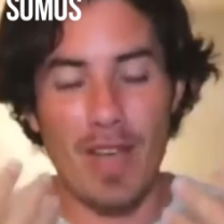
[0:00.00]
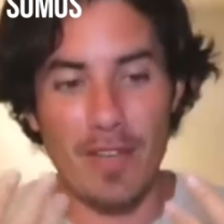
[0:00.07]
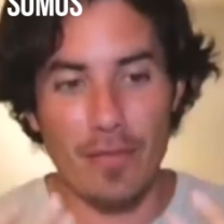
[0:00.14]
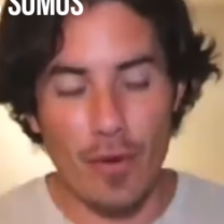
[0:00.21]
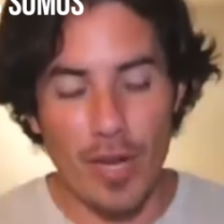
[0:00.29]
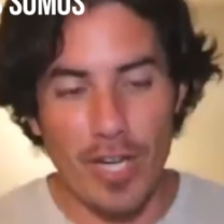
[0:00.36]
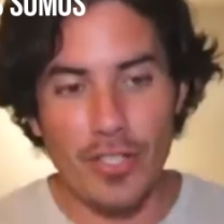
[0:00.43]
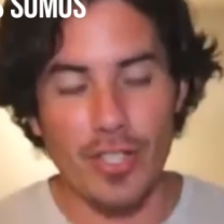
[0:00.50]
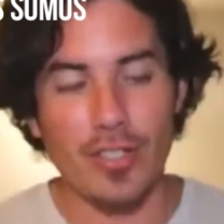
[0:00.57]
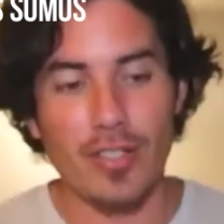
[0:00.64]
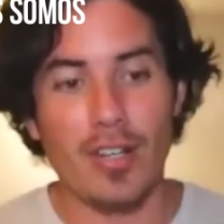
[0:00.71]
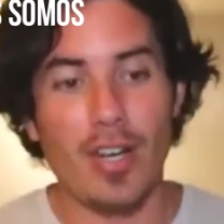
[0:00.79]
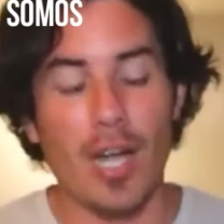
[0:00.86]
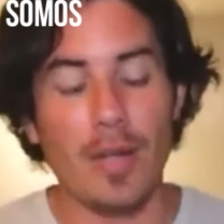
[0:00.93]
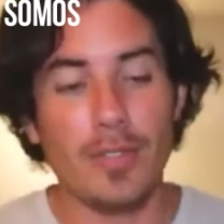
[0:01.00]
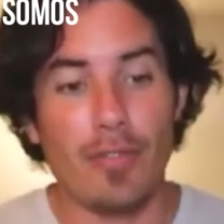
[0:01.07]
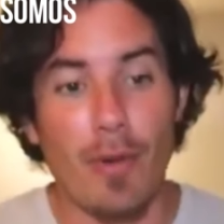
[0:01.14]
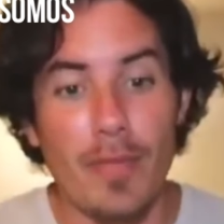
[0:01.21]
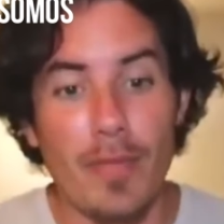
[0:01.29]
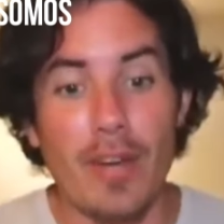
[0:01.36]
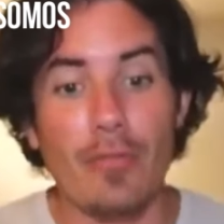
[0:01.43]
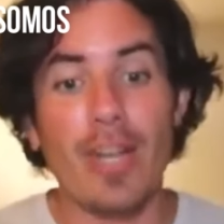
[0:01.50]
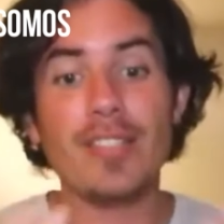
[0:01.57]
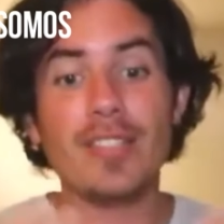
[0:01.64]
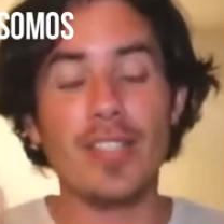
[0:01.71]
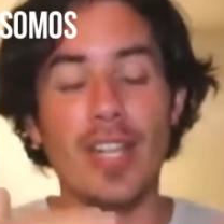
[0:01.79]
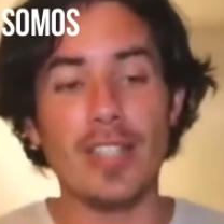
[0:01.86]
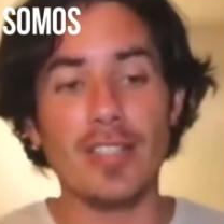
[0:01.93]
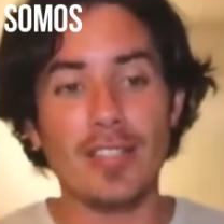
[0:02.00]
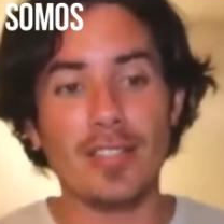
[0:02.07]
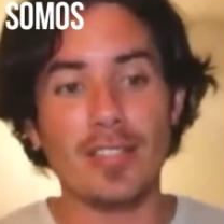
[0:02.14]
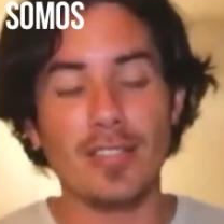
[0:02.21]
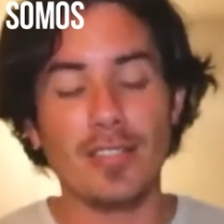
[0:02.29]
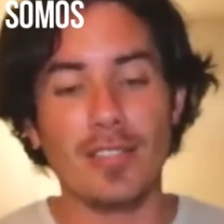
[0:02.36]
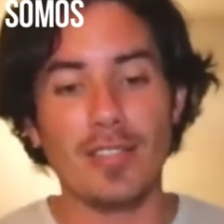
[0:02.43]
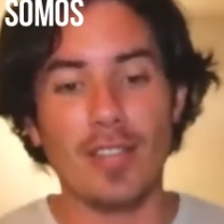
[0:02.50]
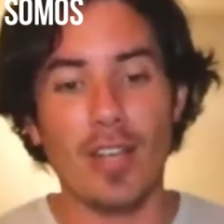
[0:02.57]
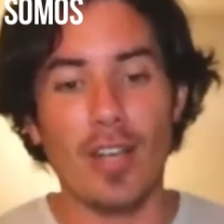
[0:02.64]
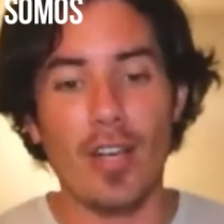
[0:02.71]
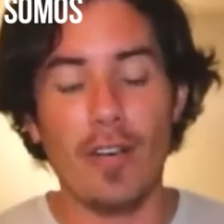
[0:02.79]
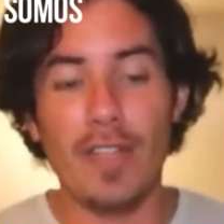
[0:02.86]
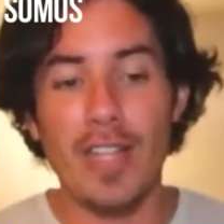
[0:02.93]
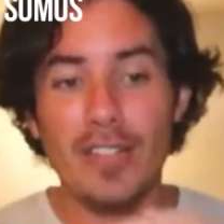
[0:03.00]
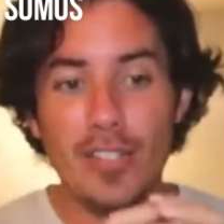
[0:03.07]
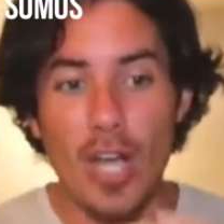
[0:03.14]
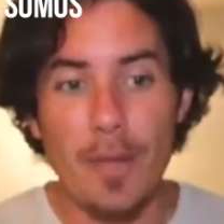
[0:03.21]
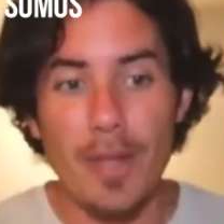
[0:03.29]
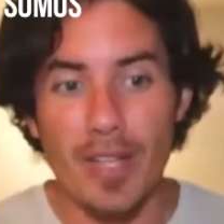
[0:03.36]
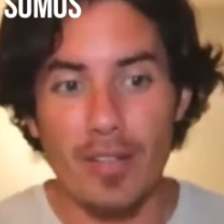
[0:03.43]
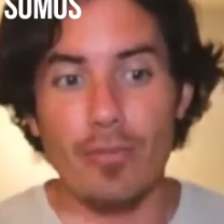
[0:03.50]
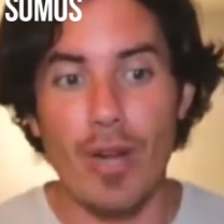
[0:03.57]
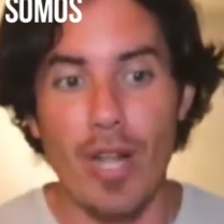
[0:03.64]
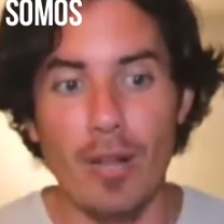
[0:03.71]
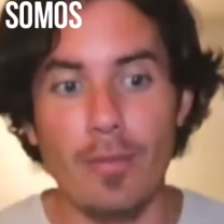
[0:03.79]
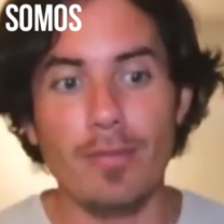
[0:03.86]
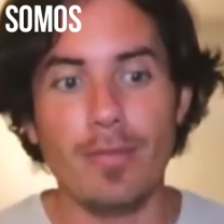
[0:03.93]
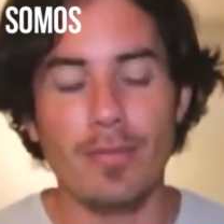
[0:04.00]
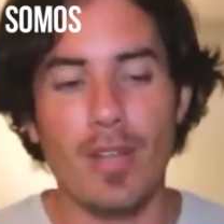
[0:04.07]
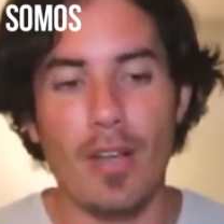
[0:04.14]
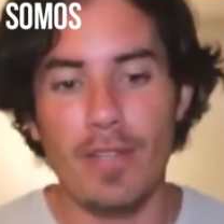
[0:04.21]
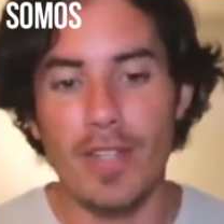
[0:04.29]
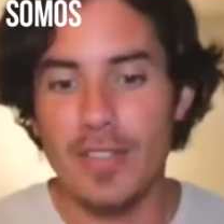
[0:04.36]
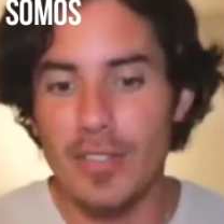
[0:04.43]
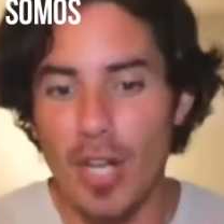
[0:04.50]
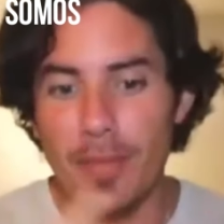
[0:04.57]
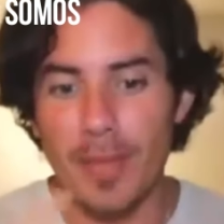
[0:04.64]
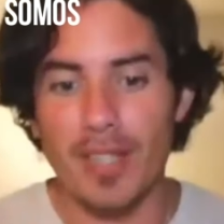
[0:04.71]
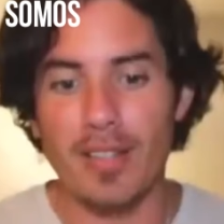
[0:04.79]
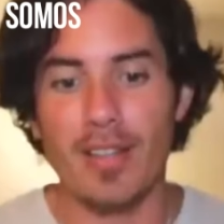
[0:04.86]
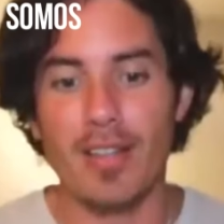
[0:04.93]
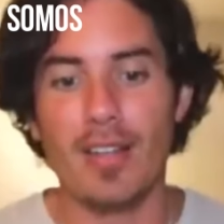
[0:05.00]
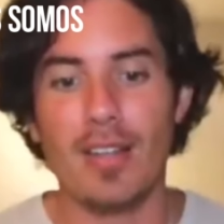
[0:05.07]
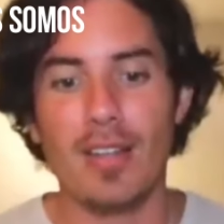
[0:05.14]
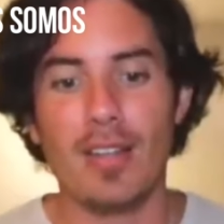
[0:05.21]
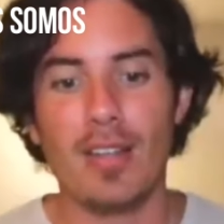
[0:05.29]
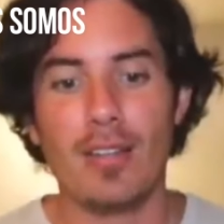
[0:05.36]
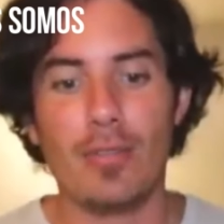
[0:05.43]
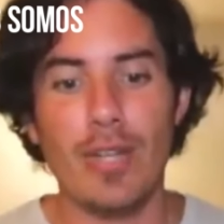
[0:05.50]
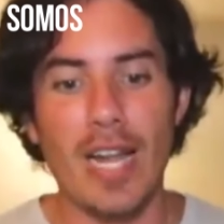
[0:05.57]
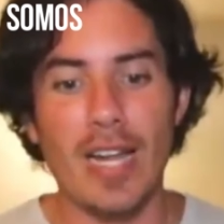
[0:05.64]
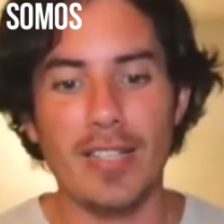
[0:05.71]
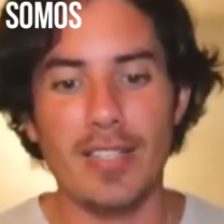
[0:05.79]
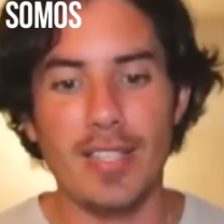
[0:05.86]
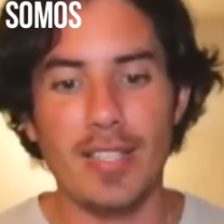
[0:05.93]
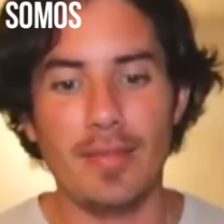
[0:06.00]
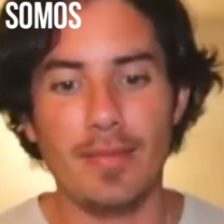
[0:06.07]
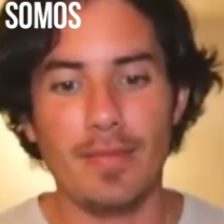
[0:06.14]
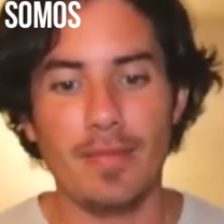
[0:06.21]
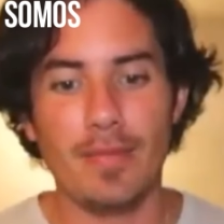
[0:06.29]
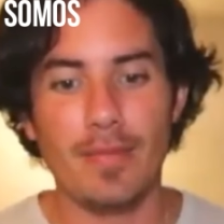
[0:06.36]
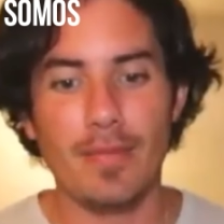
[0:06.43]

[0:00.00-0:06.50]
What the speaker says: Vibration comes from the resonance of the atomic realm, of the atomic reality.